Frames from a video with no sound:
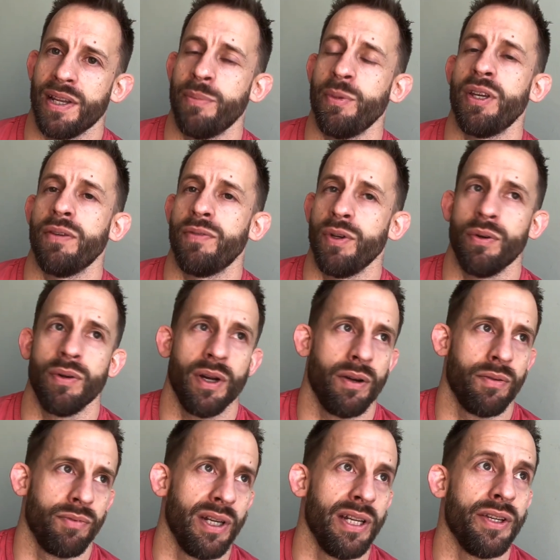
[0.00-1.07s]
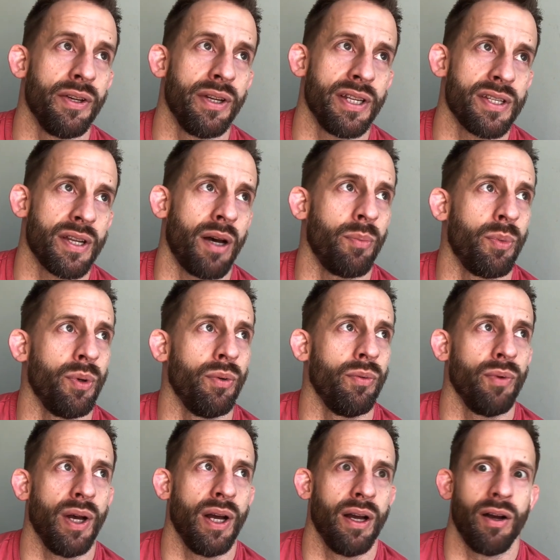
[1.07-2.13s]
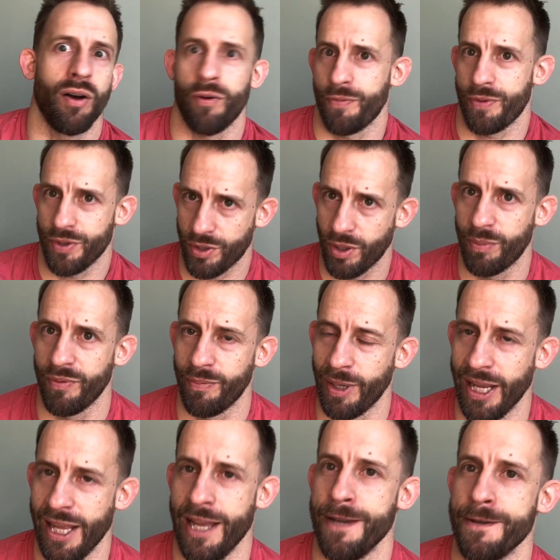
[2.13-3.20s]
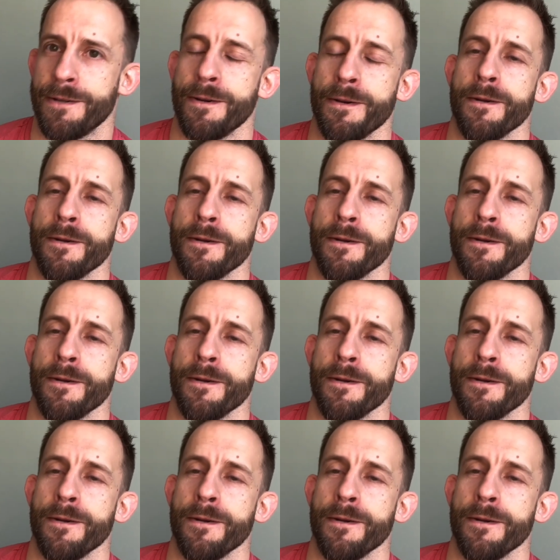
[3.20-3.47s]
Let me give you a really good example off the top of my head